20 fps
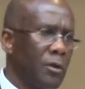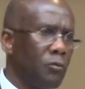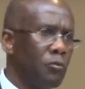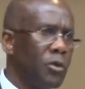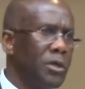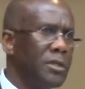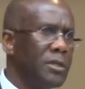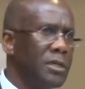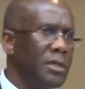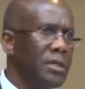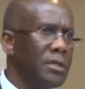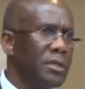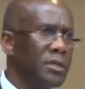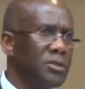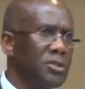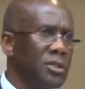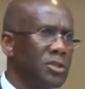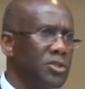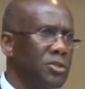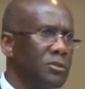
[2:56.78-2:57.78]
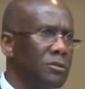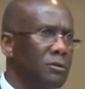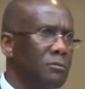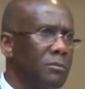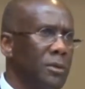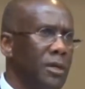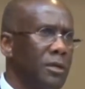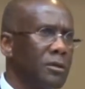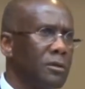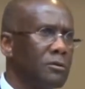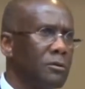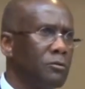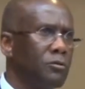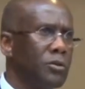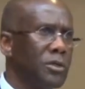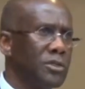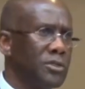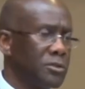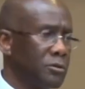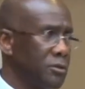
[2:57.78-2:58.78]
we need additional medical
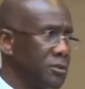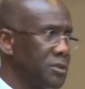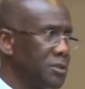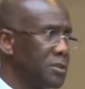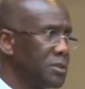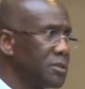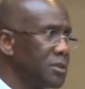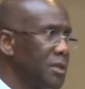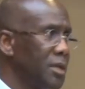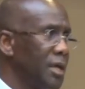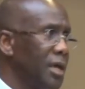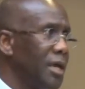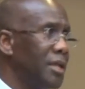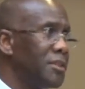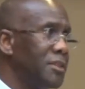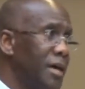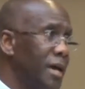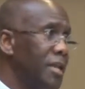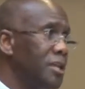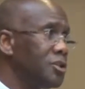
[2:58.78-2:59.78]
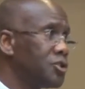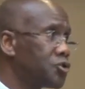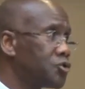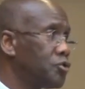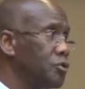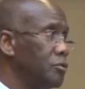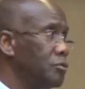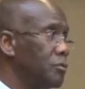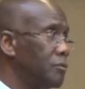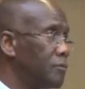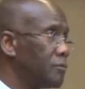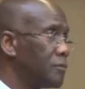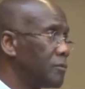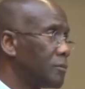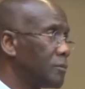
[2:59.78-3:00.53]
resources, and that is true.